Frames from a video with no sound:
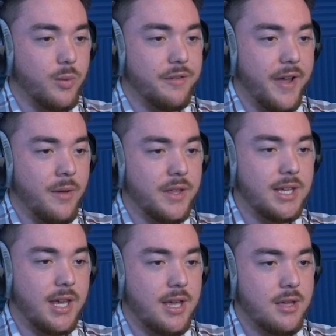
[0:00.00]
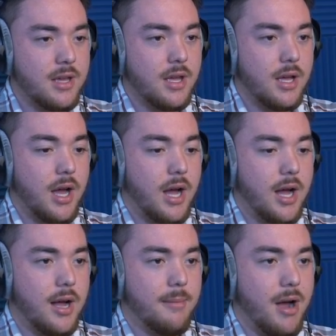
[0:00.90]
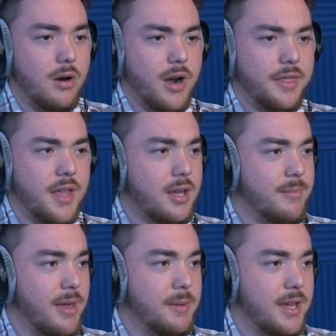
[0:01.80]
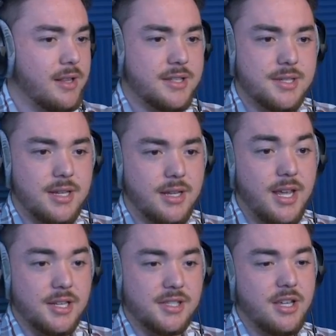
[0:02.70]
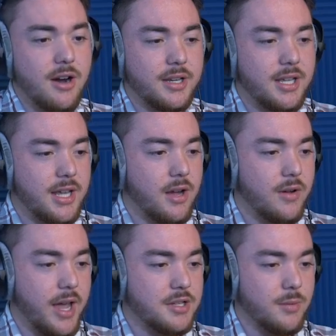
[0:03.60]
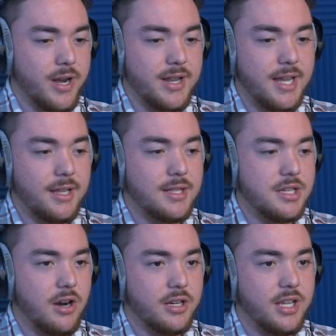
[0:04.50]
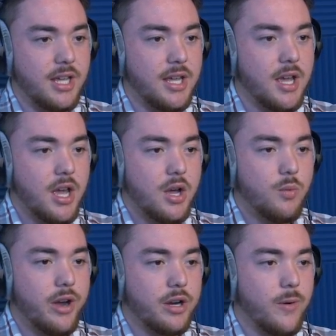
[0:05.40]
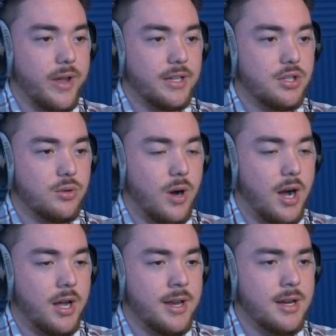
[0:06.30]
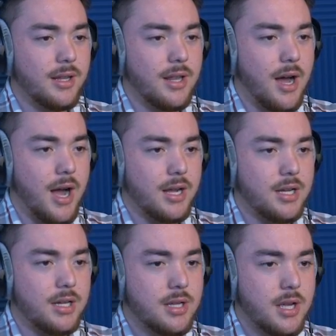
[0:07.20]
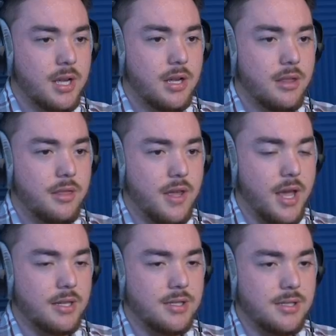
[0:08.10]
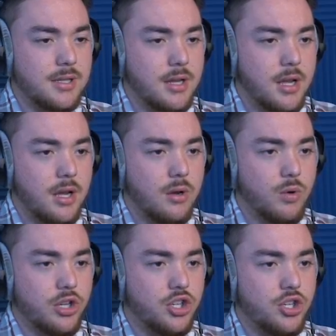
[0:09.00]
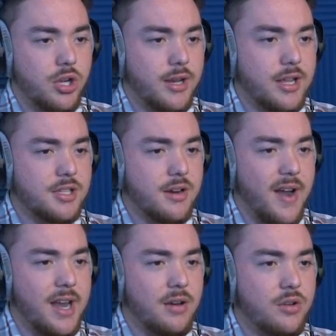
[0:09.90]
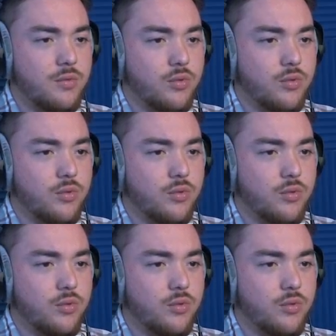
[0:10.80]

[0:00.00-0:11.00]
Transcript: we found the key. Or I think it might be, let's see. Yes, the yard key. Okay, so we're gonna take this yard key. We are going to unlock this, which should... Is there any new